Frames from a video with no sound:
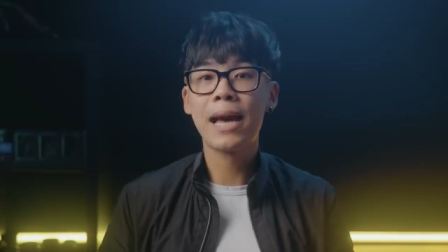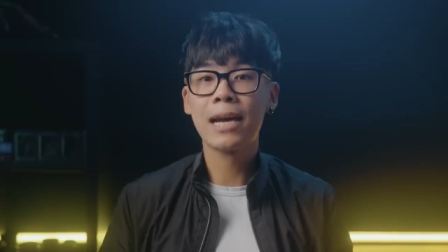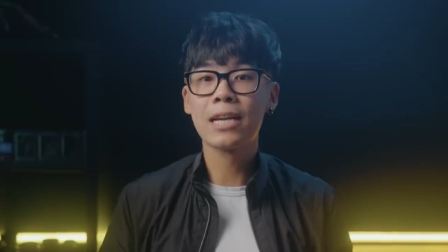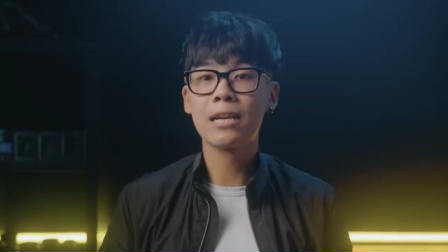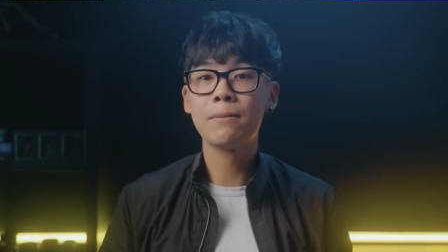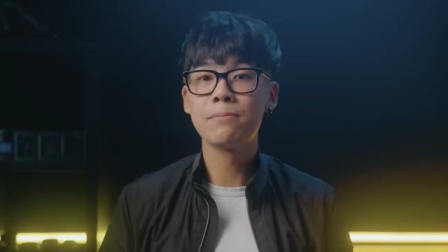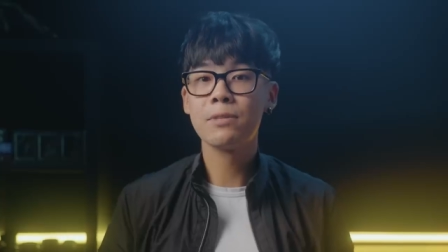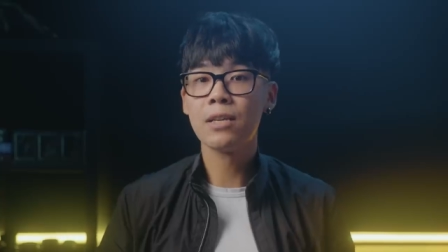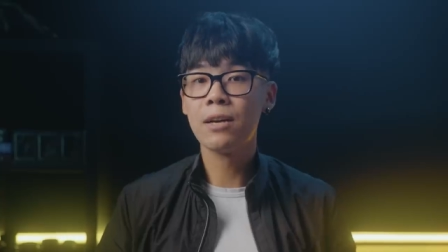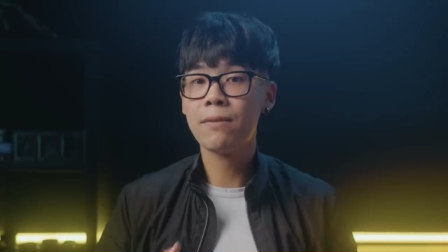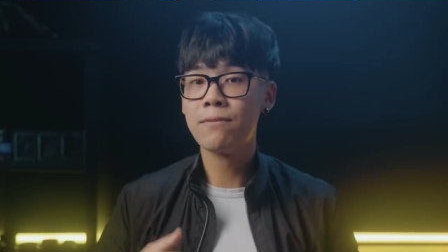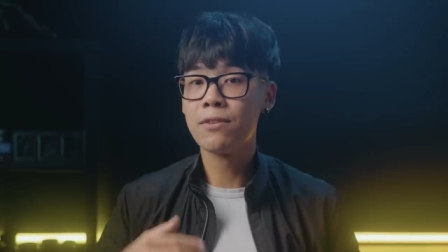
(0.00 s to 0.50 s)

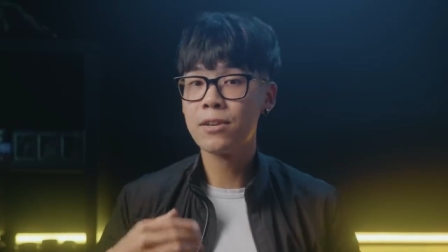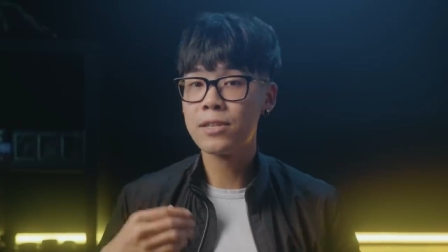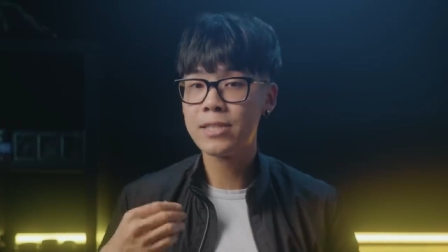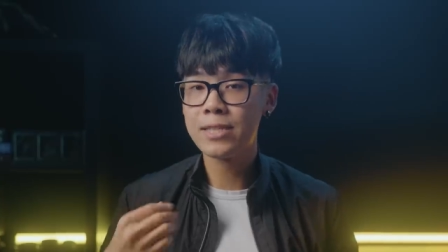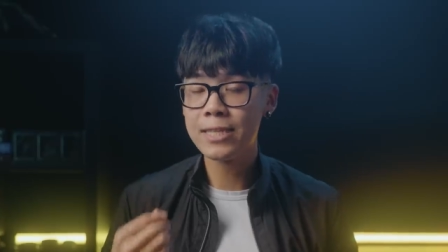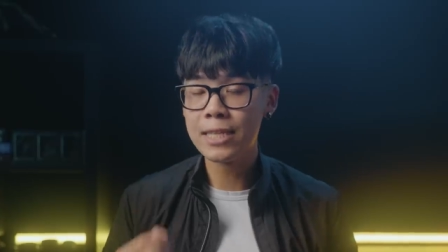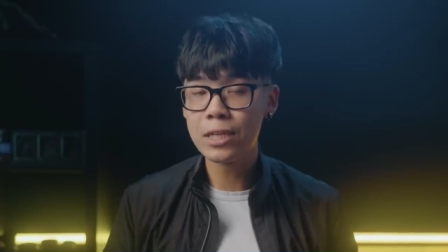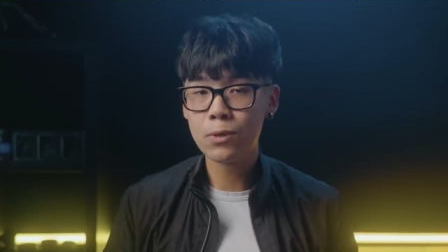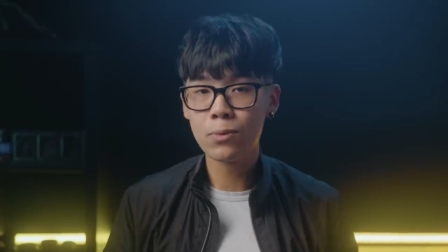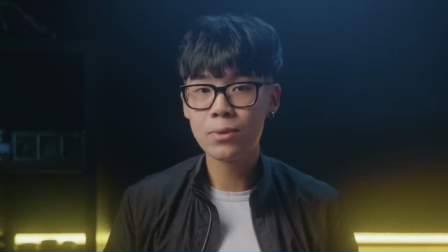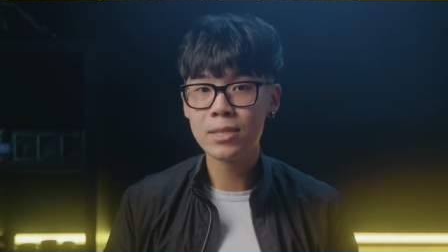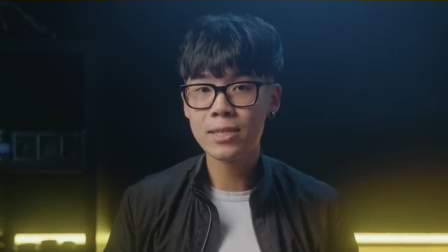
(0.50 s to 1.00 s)
backups of your
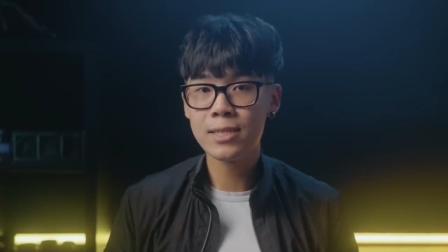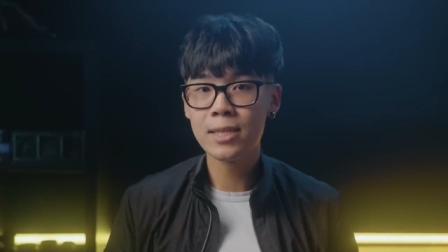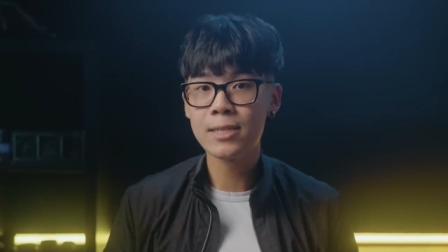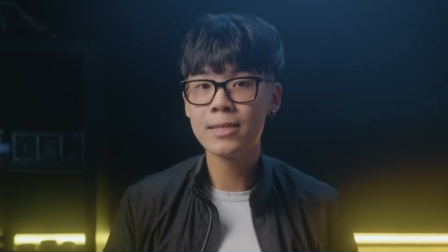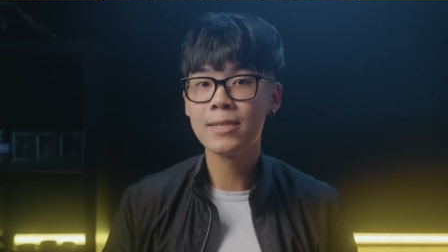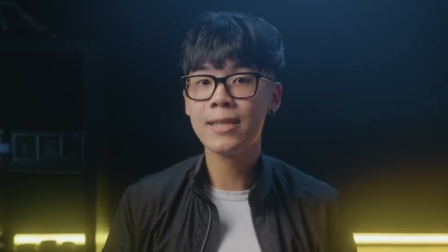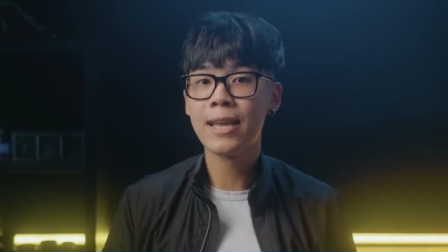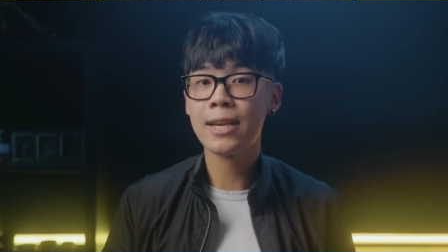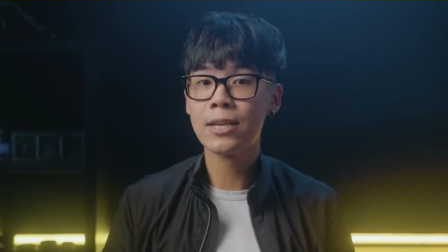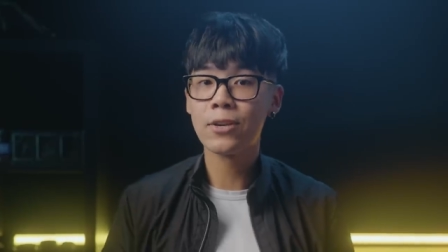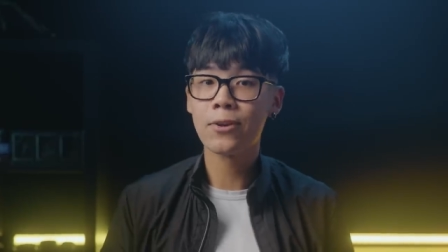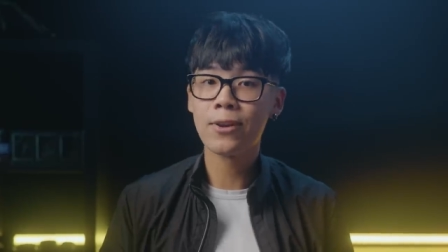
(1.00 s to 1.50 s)

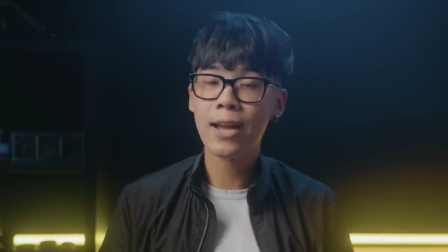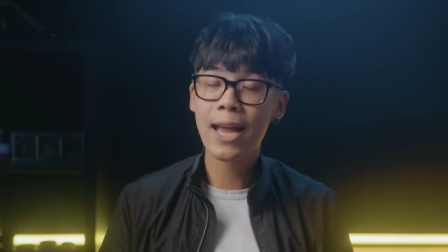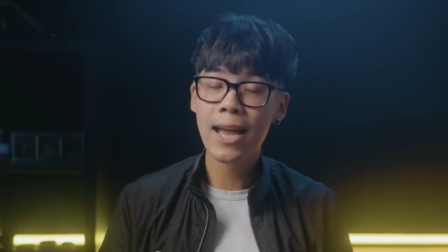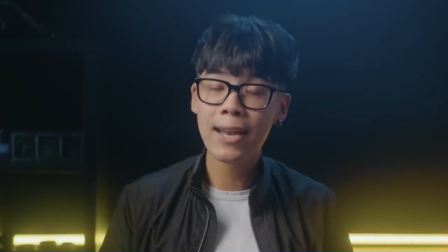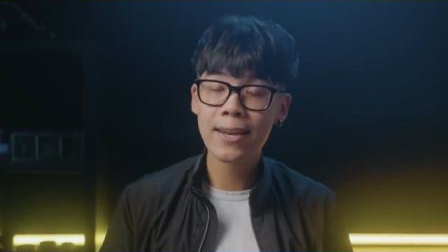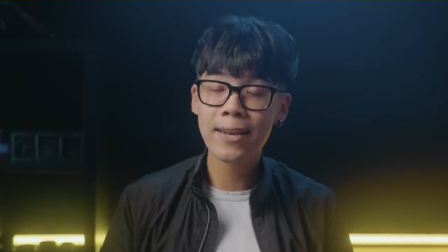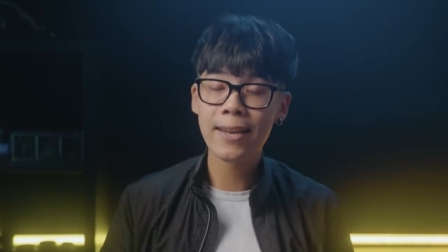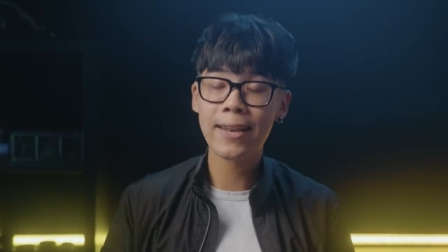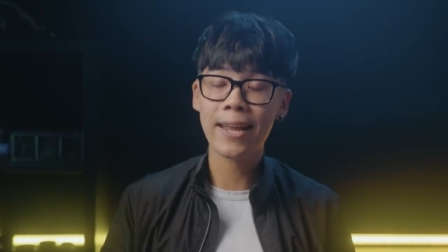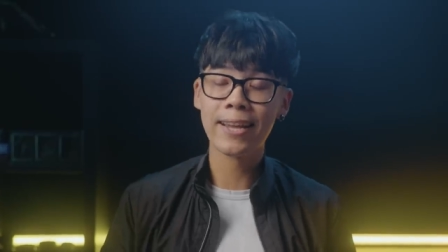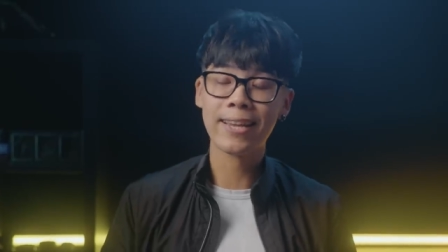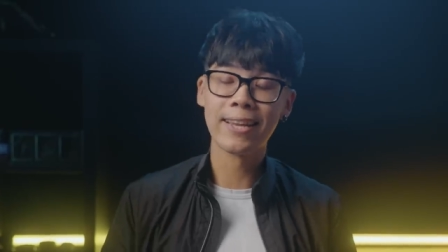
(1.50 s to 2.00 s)
sequences that you're
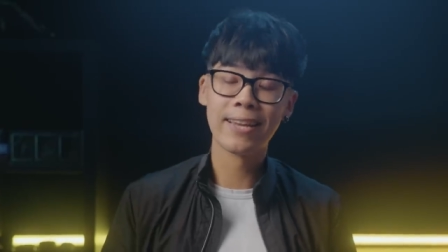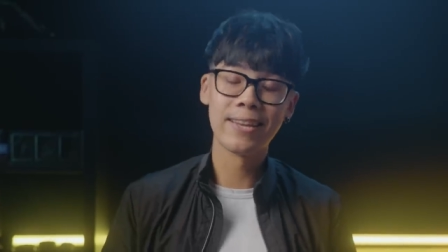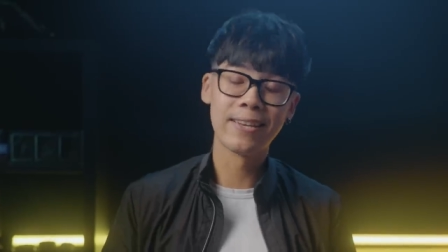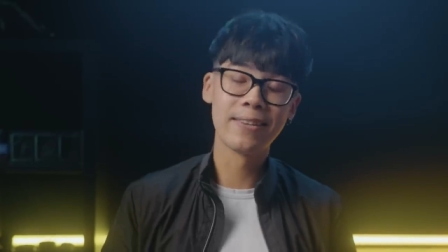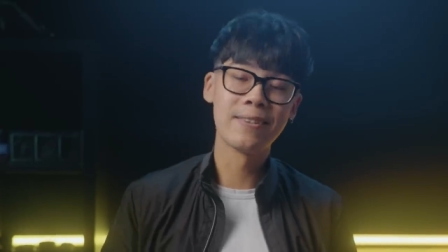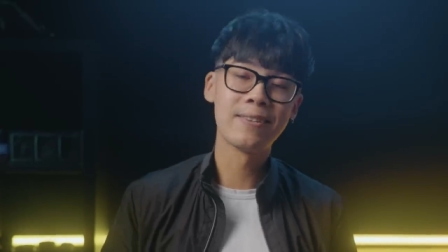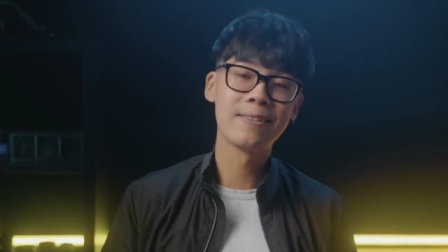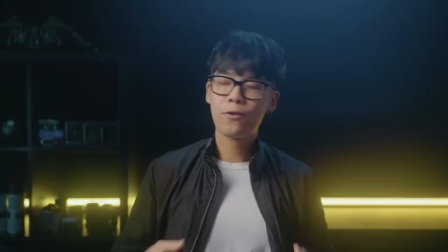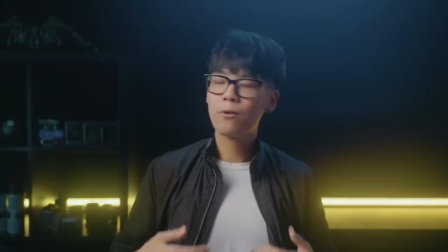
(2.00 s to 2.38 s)
editing in.